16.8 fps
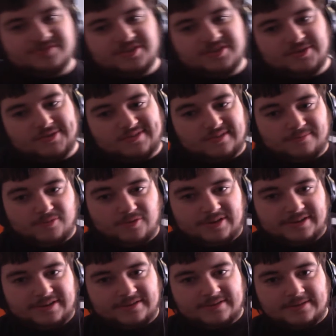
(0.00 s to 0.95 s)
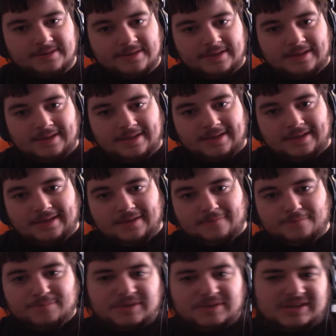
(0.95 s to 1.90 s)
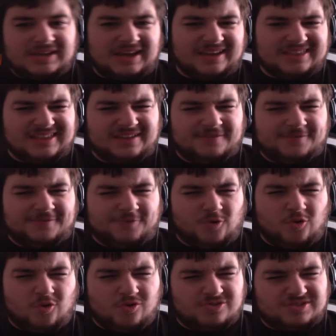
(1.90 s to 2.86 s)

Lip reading: at some point. But I think 4